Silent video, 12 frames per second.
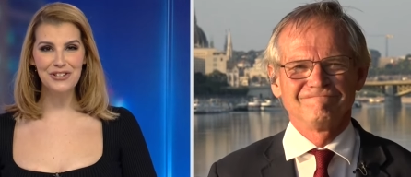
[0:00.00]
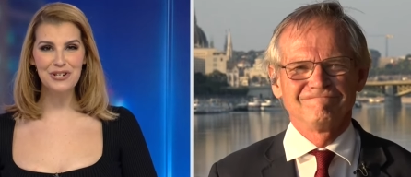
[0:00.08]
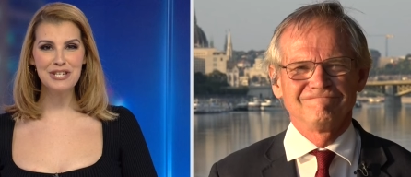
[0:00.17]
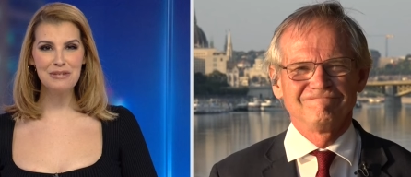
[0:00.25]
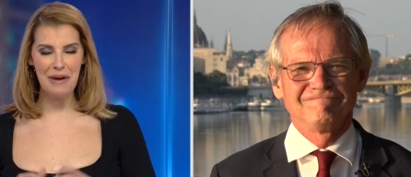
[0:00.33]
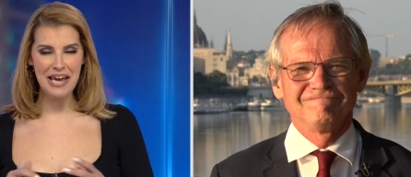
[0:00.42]
Speaker 1: look,
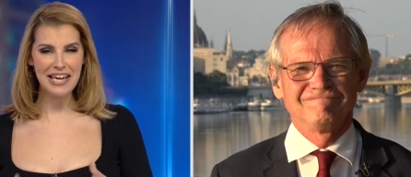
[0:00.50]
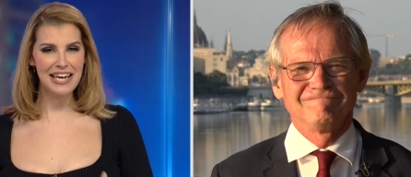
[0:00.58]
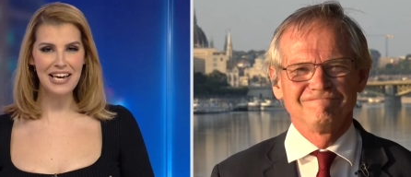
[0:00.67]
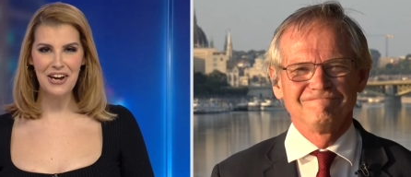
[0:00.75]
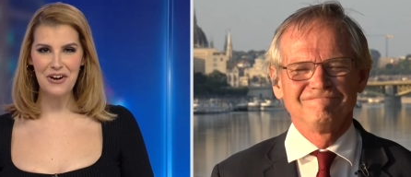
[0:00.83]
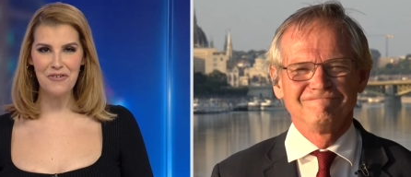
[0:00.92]

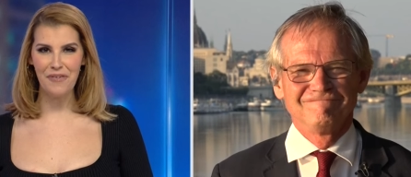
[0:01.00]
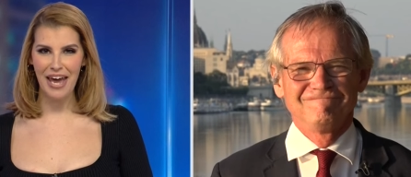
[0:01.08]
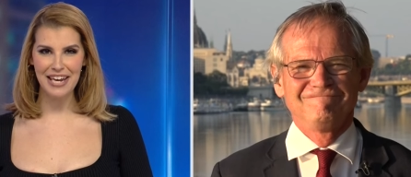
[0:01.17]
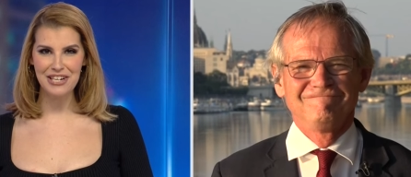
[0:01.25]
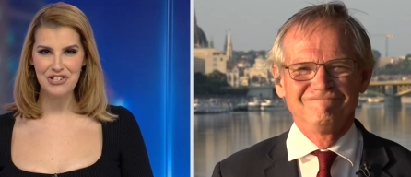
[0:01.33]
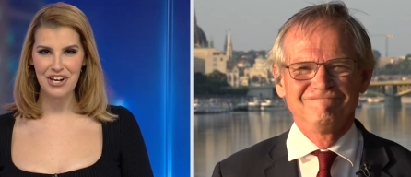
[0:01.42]
speaking of
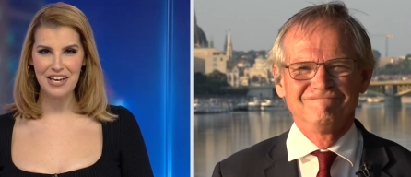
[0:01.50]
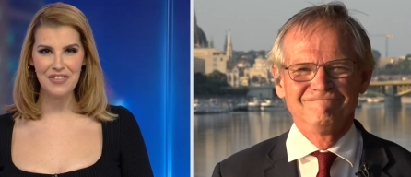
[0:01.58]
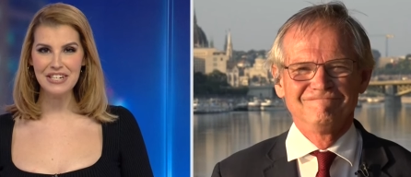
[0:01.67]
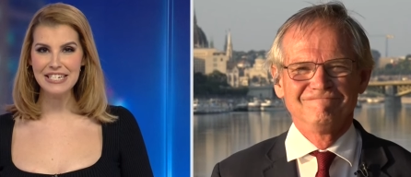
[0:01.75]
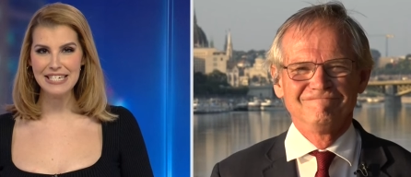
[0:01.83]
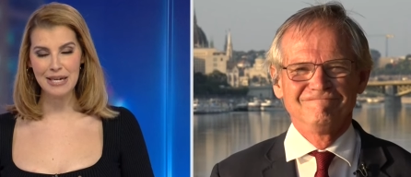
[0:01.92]
energy,
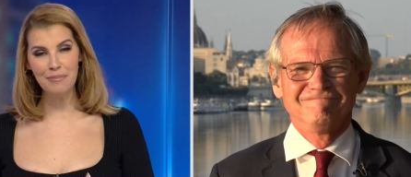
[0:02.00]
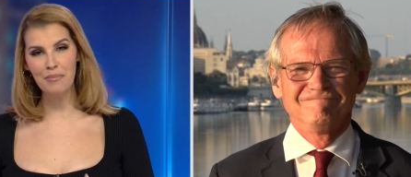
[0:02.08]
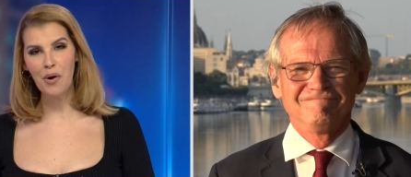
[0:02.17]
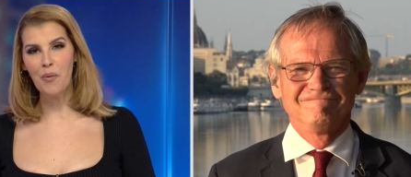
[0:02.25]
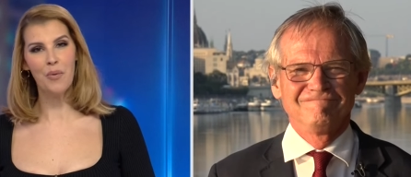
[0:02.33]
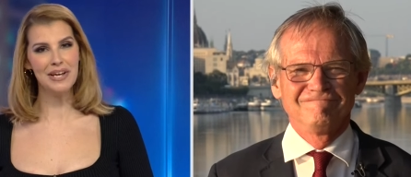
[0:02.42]
the
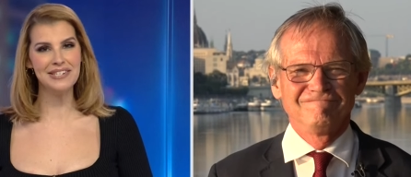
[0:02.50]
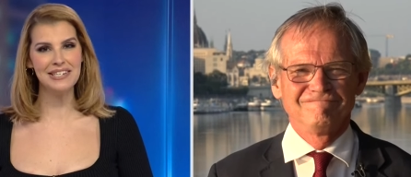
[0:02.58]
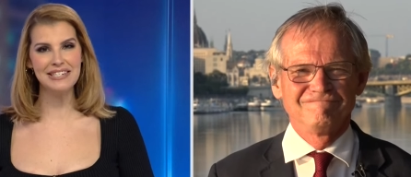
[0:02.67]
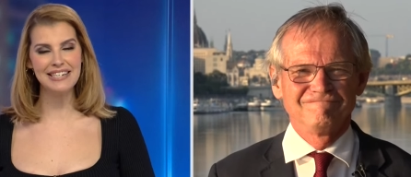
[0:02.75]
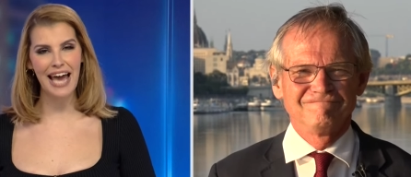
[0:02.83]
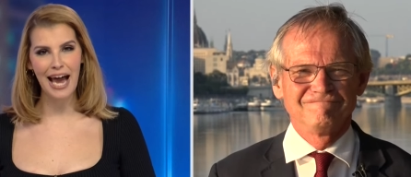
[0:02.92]
dim
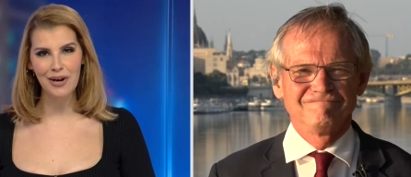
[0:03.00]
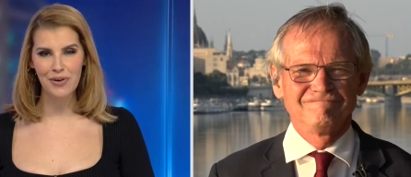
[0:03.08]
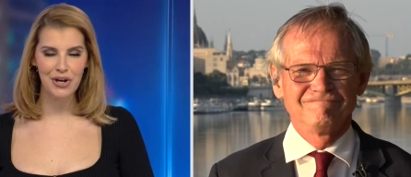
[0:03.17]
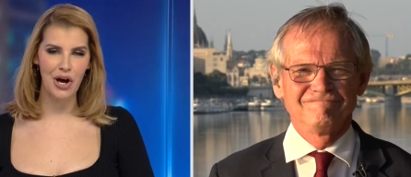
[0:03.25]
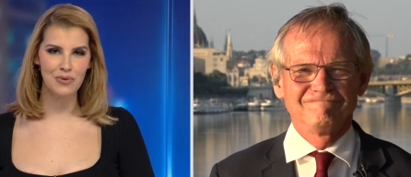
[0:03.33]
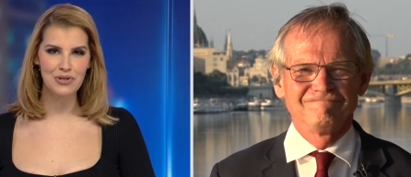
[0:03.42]
witted
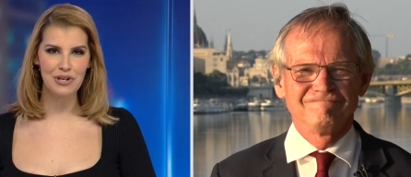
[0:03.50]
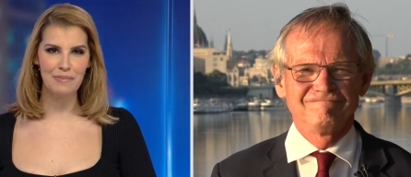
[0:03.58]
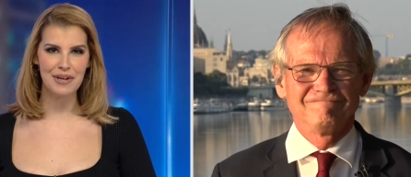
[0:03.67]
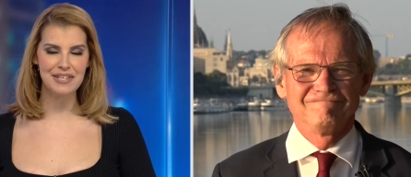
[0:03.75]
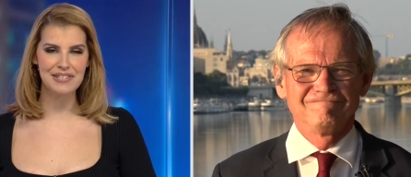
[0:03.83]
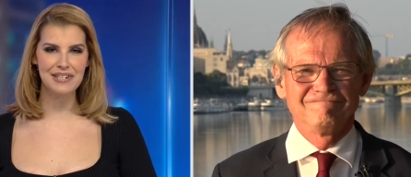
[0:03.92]
Agriculture
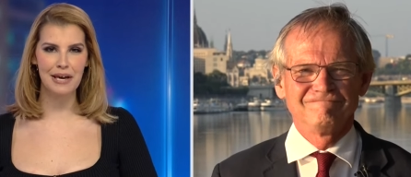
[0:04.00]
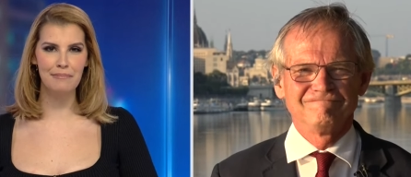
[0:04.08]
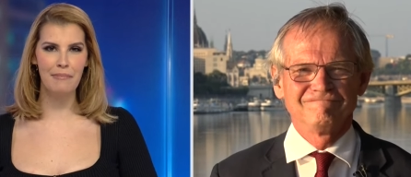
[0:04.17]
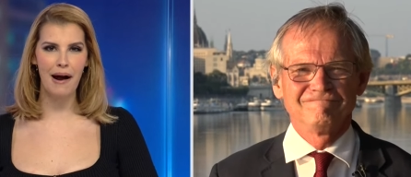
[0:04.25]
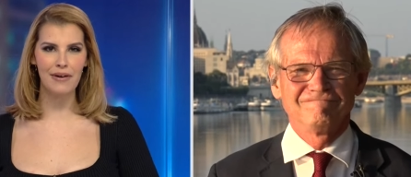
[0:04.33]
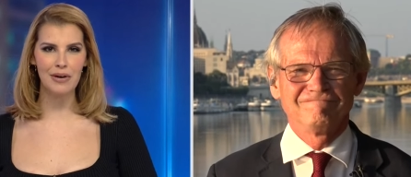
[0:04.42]
Minister
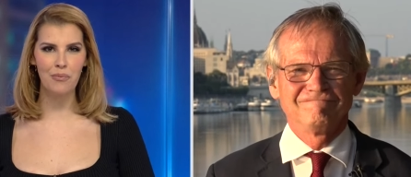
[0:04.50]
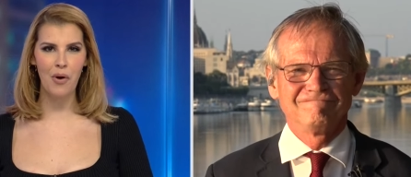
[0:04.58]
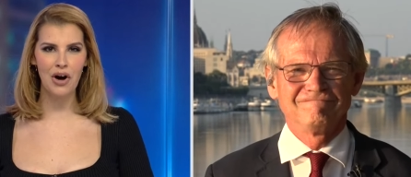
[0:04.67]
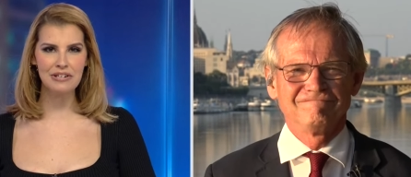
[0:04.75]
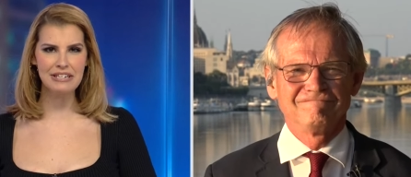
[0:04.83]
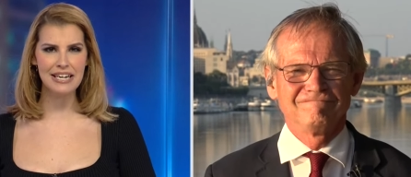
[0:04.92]
Murray
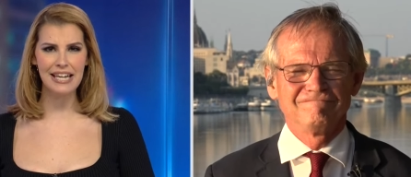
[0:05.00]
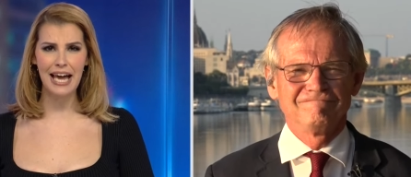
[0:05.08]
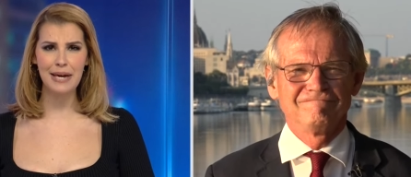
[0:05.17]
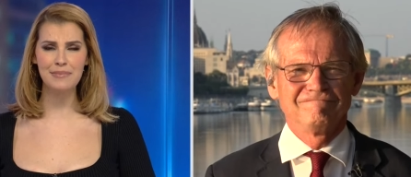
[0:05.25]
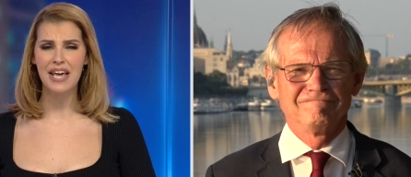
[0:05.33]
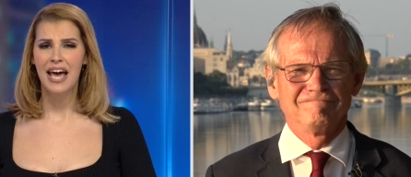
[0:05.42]
Watt
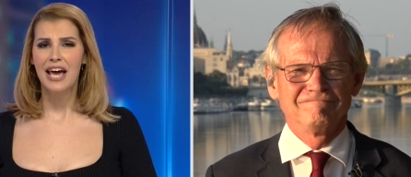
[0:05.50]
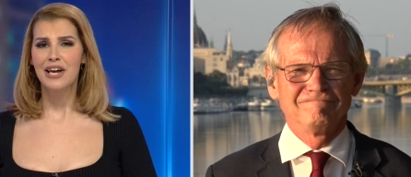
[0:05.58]
claims